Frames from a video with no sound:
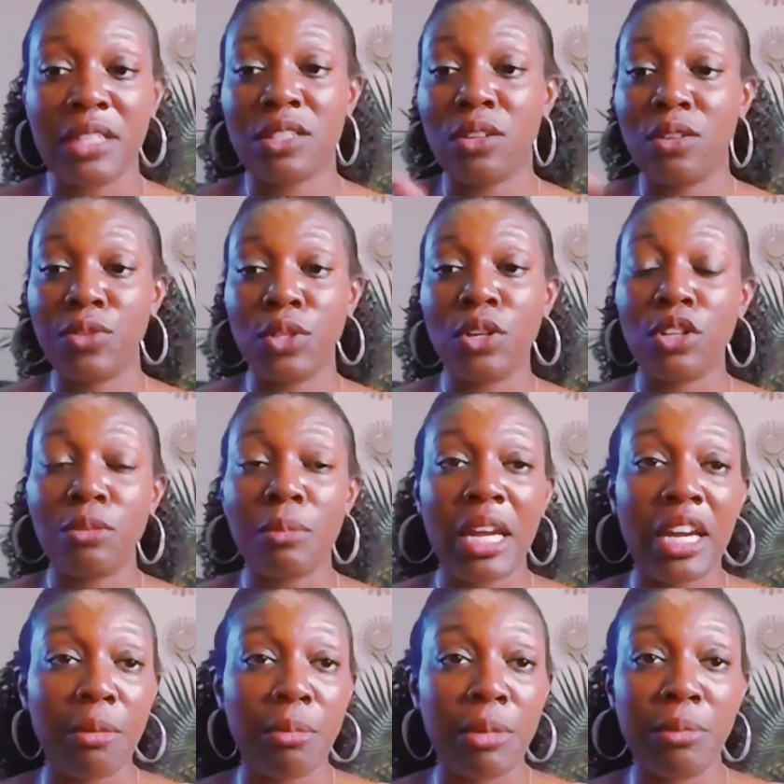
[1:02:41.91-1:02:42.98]
So if you go to my
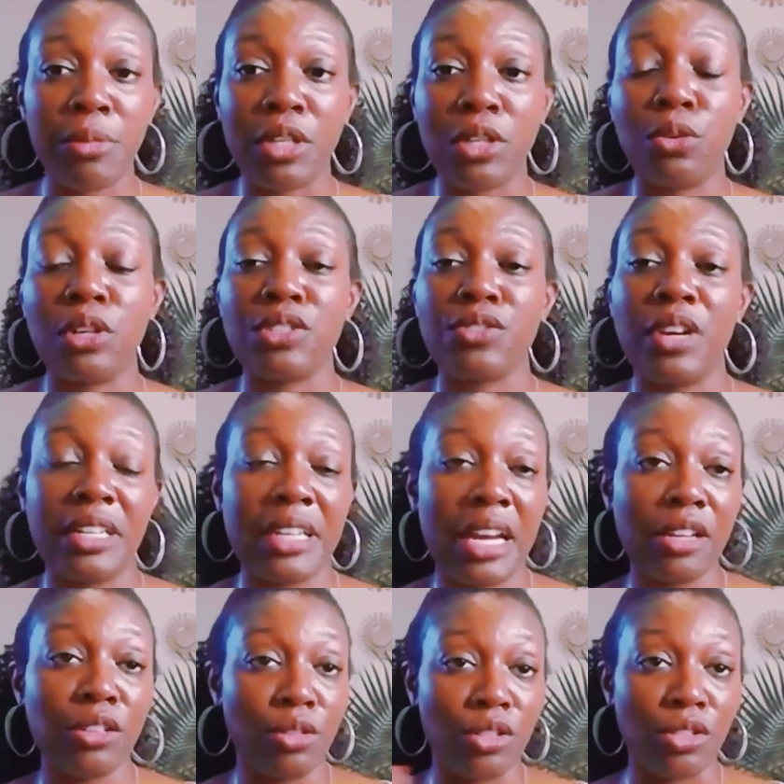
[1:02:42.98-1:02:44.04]
Airbnb course right now,
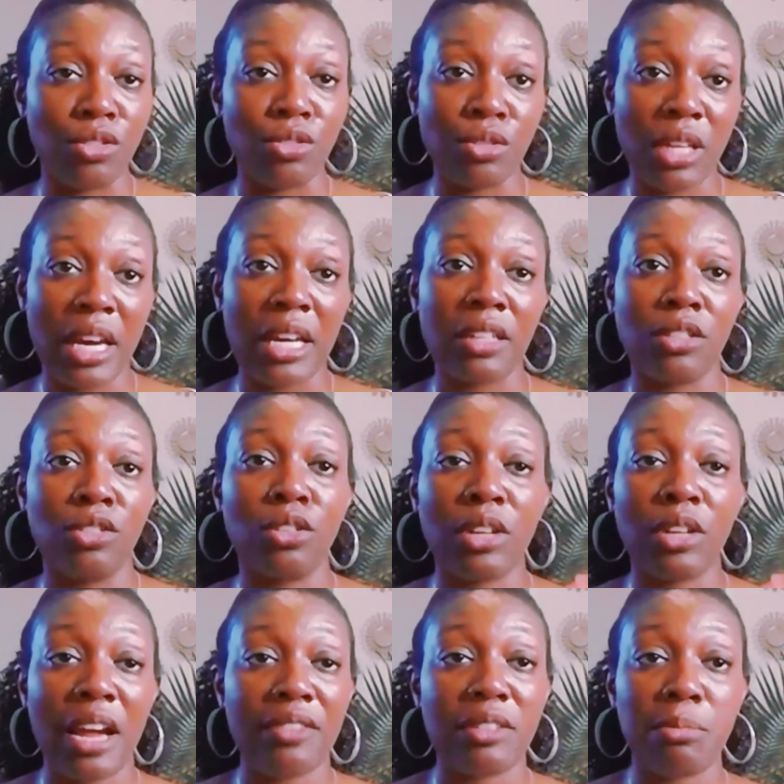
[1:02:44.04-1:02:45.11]
you can do that. You don't
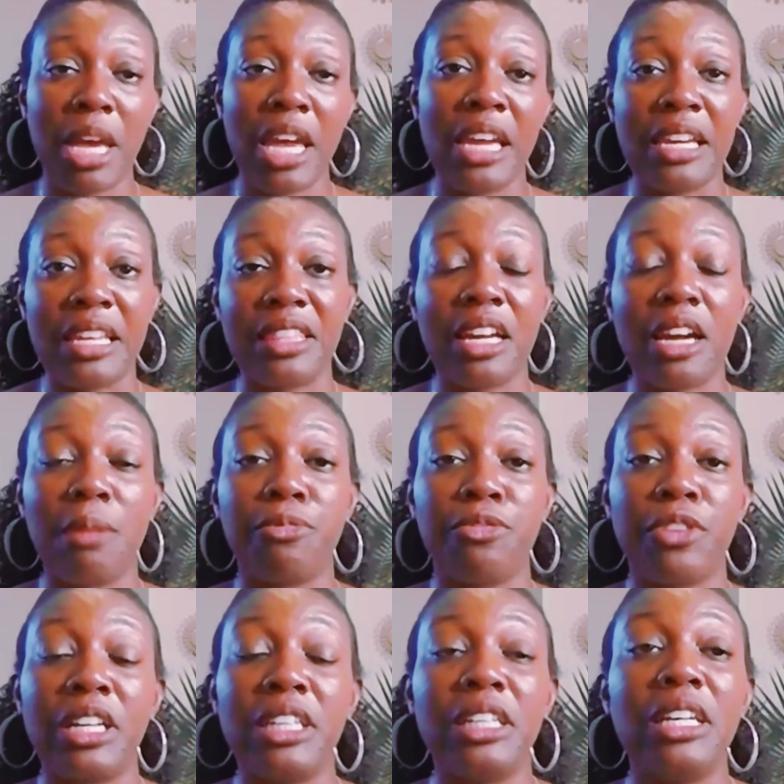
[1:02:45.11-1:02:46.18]
have to pay anything
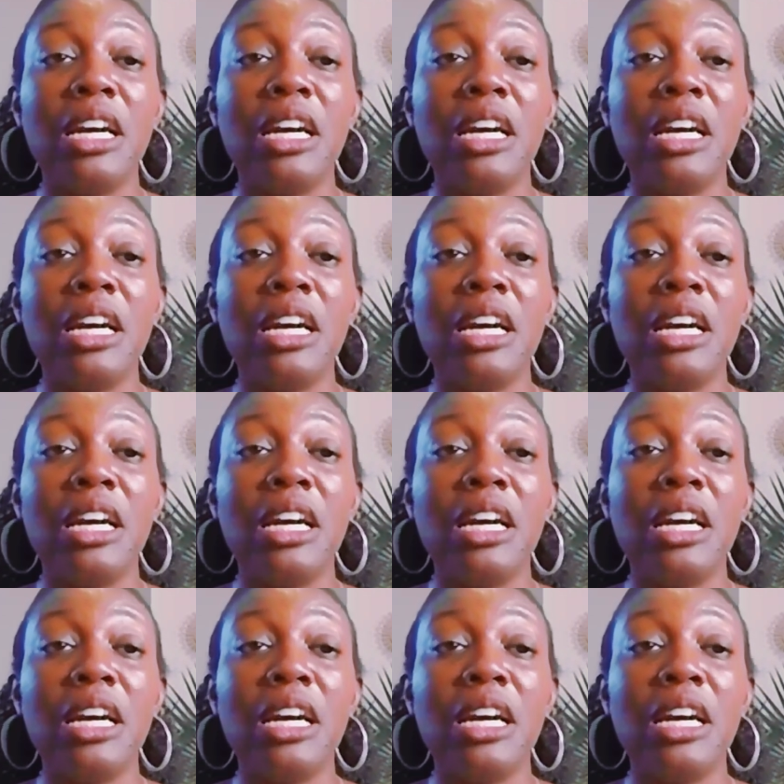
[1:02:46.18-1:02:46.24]
upfront.